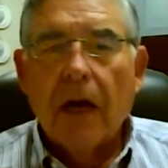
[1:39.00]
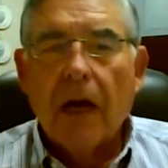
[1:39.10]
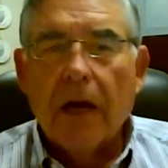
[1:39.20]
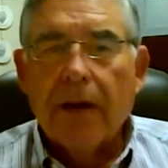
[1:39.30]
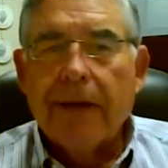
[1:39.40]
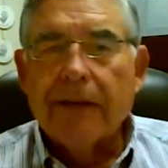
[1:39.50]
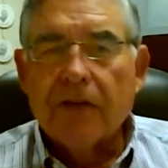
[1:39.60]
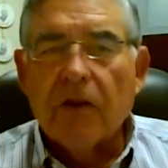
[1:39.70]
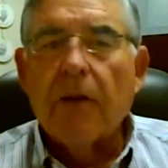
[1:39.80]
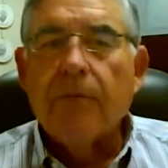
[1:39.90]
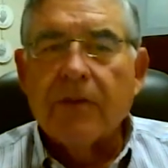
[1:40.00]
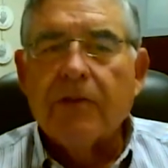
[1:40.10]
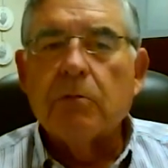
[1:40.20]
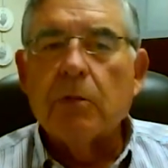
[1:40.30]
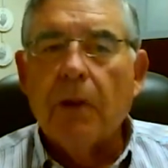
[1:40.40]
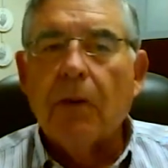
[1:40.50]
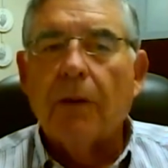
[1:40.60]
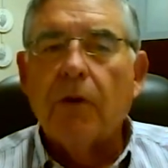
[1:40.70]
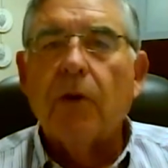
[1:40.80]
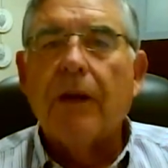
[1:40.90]
and so it seems to be what
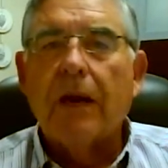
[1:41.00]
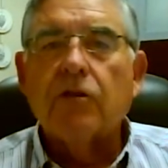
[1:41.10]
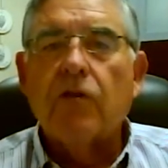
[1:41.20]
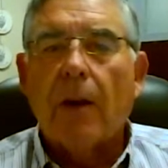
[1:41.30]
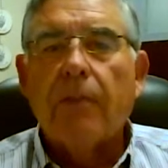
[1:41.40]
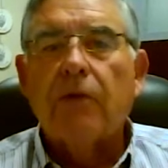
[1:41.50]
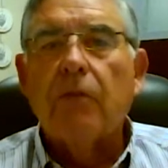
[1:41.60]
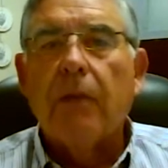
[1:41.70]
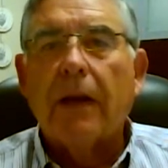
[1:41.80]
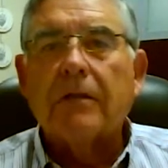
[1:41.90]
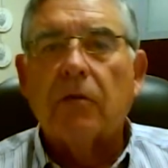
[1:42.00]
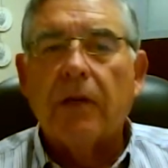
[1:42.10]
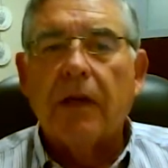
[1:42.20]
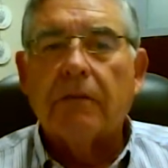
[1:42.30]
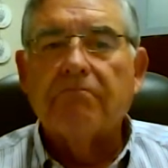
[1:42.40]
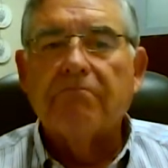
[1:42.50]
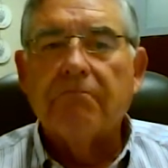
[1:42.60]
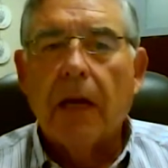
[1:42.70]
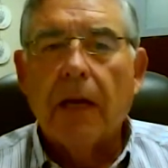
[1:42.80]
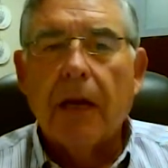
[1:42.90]
I'm doing now, is dropping 2 pounds a week.
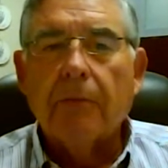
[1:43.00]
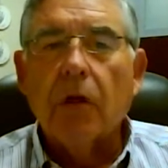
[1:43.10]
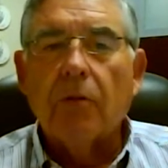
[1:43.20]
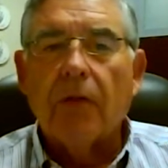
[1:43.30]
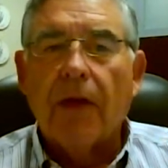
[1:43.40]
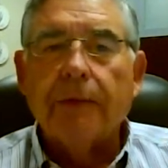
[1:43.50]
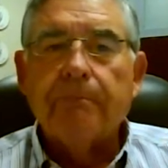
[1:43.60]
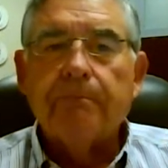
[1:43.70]
I'm good with that.